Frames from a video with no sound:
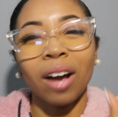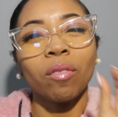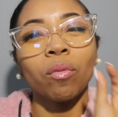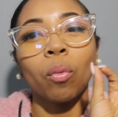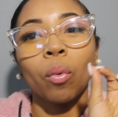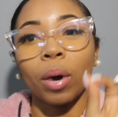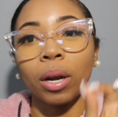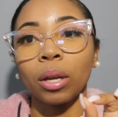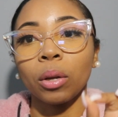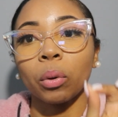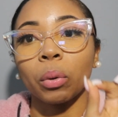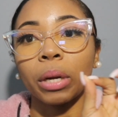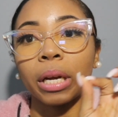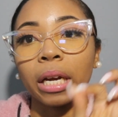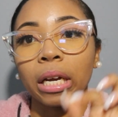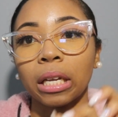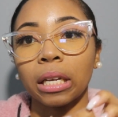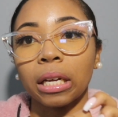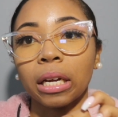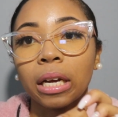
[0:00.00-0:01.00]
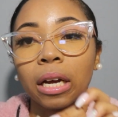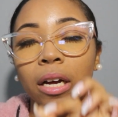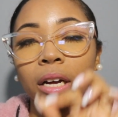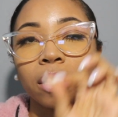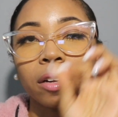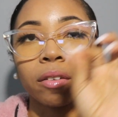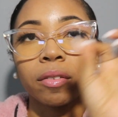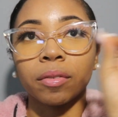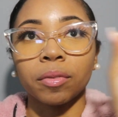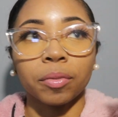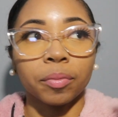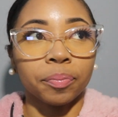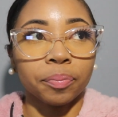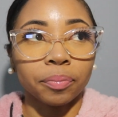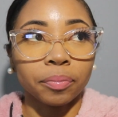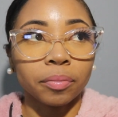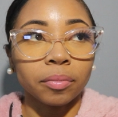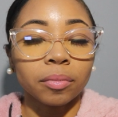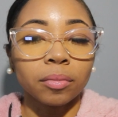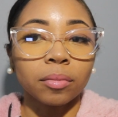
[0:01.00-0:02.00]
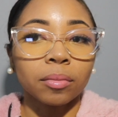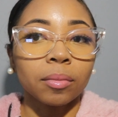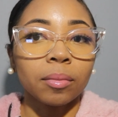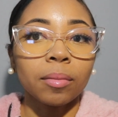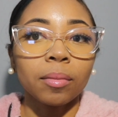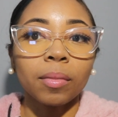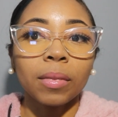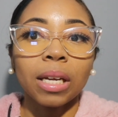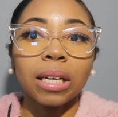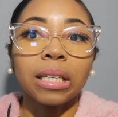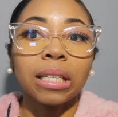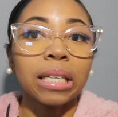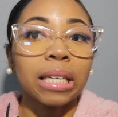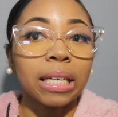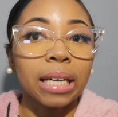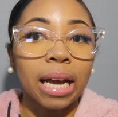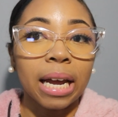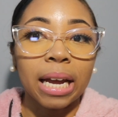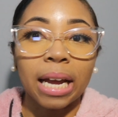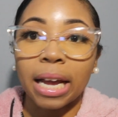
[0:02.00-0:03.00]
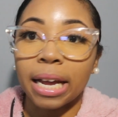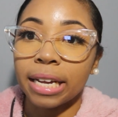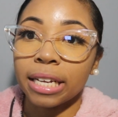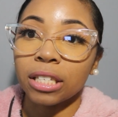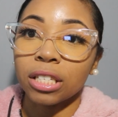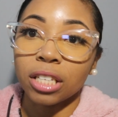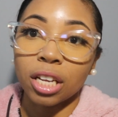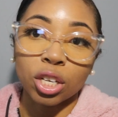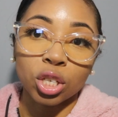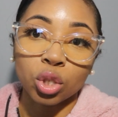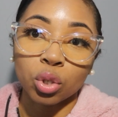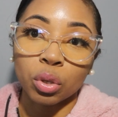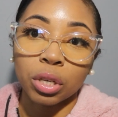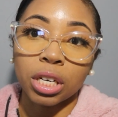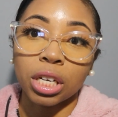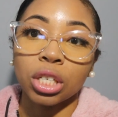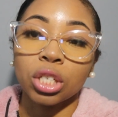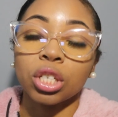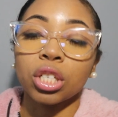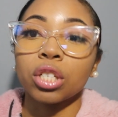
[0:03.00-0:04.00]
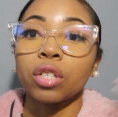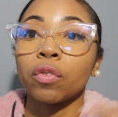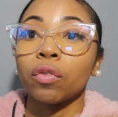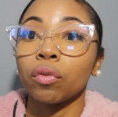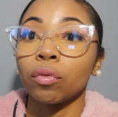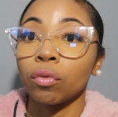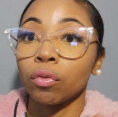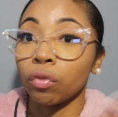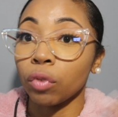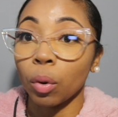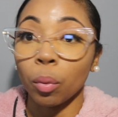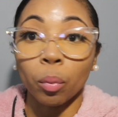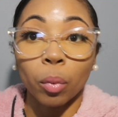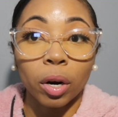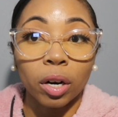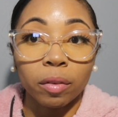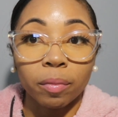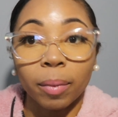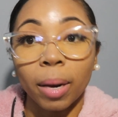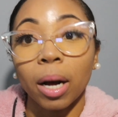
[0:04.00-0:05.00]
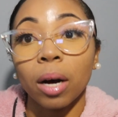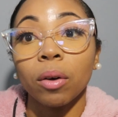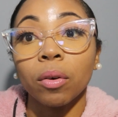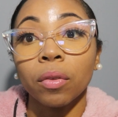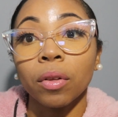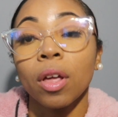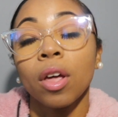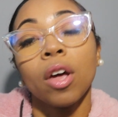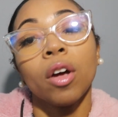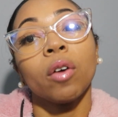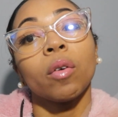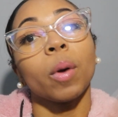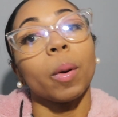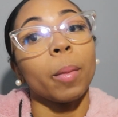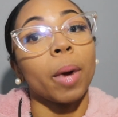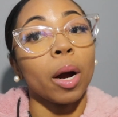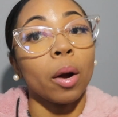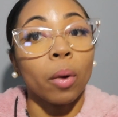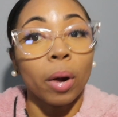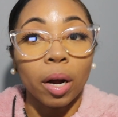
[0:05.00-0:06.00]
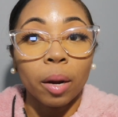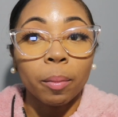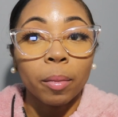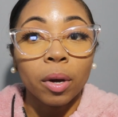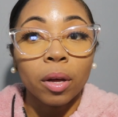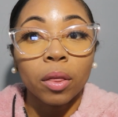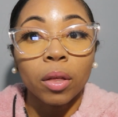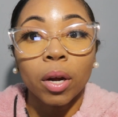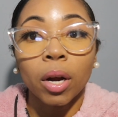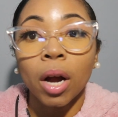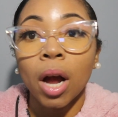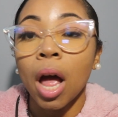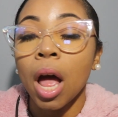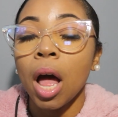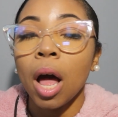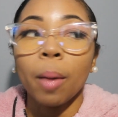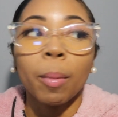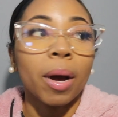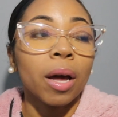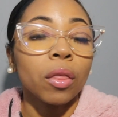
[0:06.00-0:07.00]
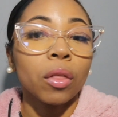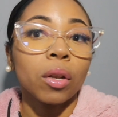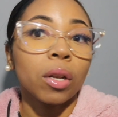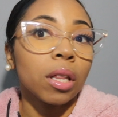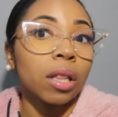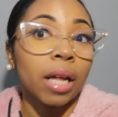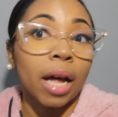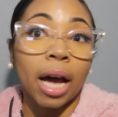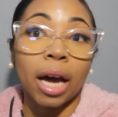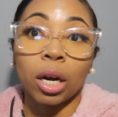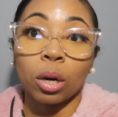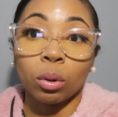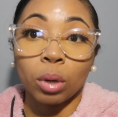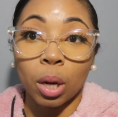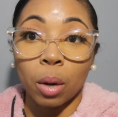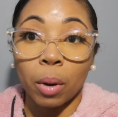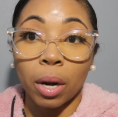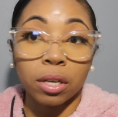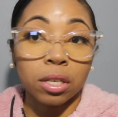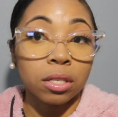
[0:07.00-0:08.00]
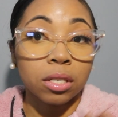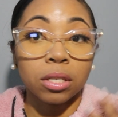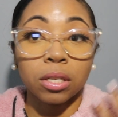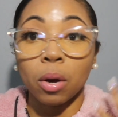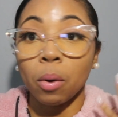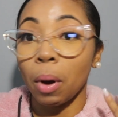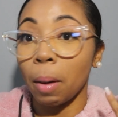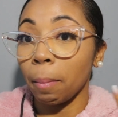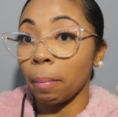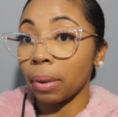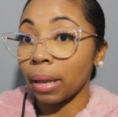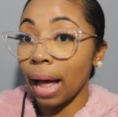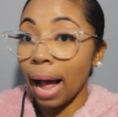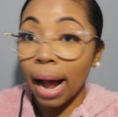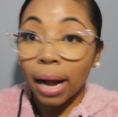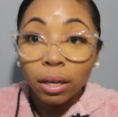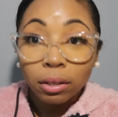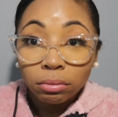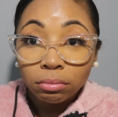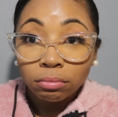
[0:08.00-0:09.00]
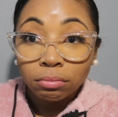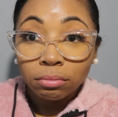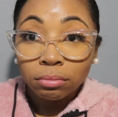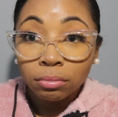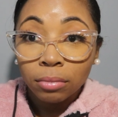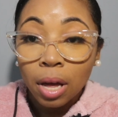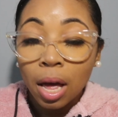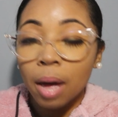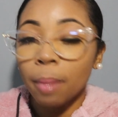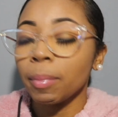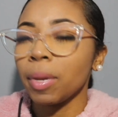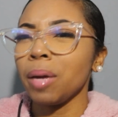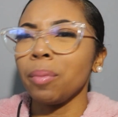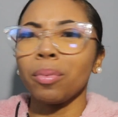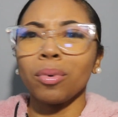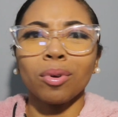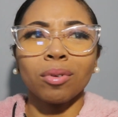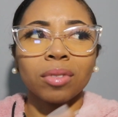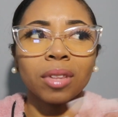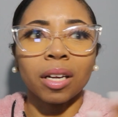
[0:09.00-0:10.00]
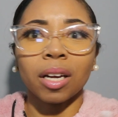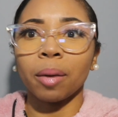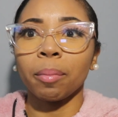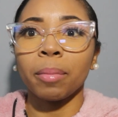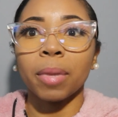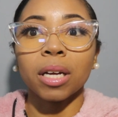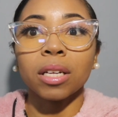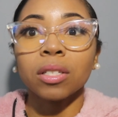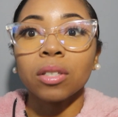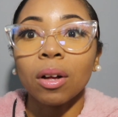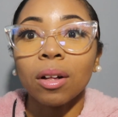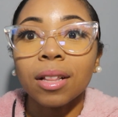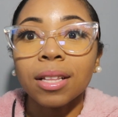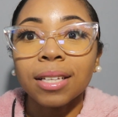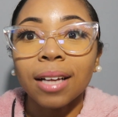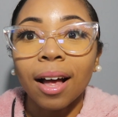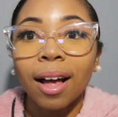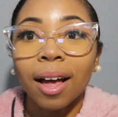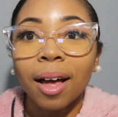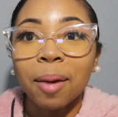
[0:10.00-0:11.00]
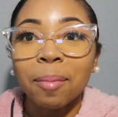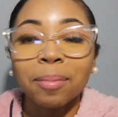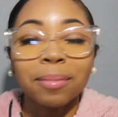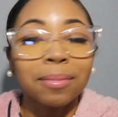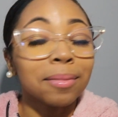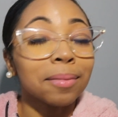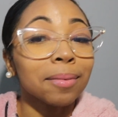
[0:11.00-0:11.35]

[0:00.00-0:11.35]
one little inkling of DNA ancestry just from word of mouth from my grandmother. But other than that, I don't know. I just know I'm black. People think I'm mixed all the time.